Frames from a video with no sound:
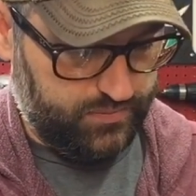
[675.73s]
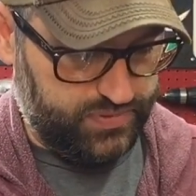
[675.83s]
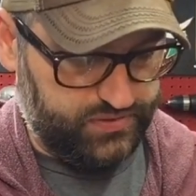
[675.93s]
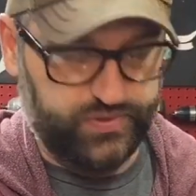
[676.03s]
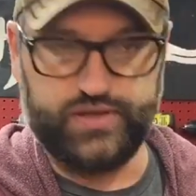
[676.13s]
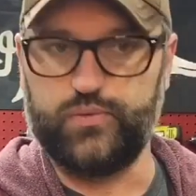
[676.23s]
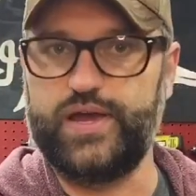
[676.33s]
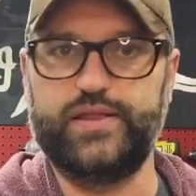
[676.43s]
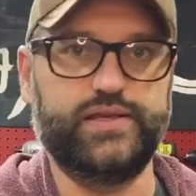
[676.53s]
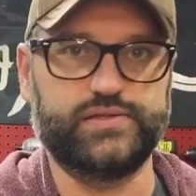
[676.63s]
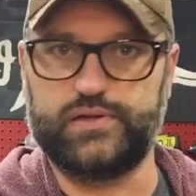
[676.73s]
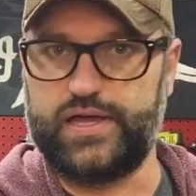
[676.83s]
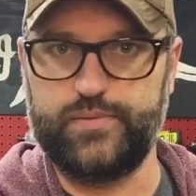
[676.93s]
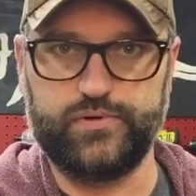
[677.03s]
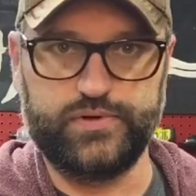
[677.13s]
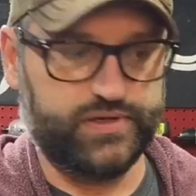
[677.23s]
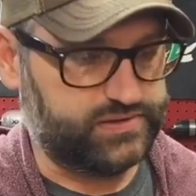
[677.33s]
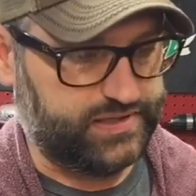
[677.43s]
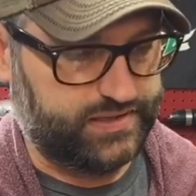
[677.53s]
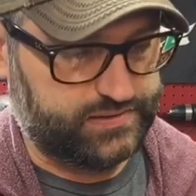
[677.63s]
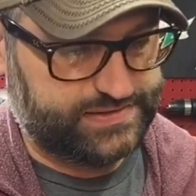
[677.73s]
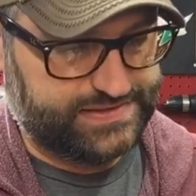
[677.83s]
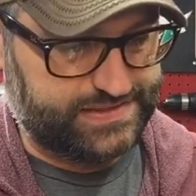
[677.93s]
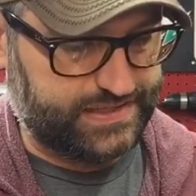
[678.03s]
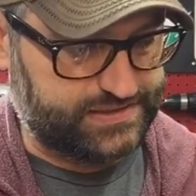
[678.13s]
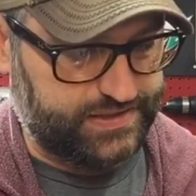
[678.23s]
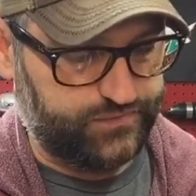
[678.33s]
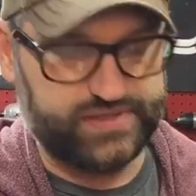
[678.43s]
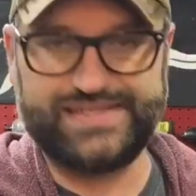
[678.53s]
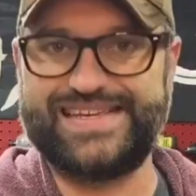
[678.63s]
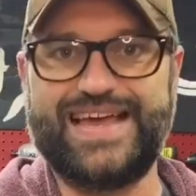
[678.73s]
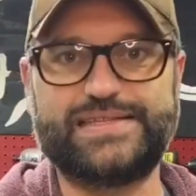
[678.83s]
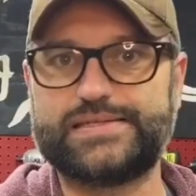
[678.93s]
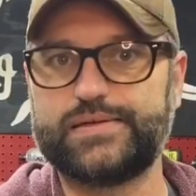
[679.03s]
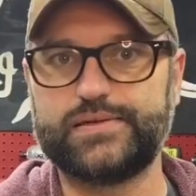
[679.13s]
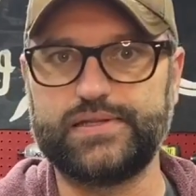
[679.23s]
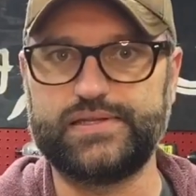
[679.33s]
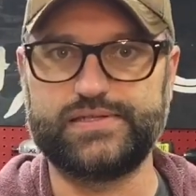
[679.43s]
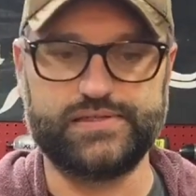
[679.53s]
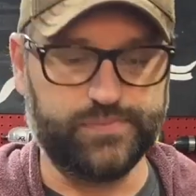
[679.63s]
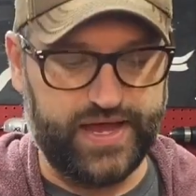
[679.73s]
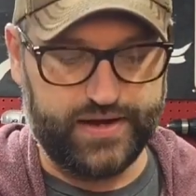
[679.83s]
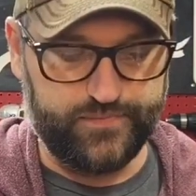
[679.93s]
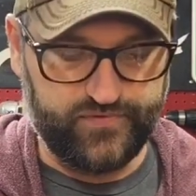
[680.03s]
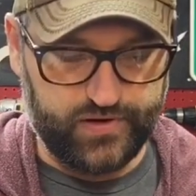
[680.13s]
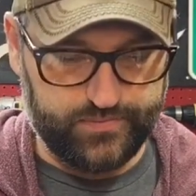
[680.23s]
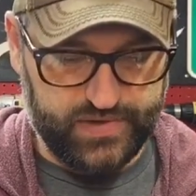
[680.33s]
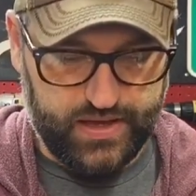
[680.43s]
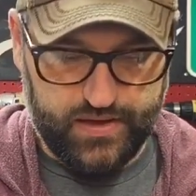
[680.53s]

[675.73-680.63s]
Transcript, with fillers: between the way these are labeled, there's like six different sets that this is made up from,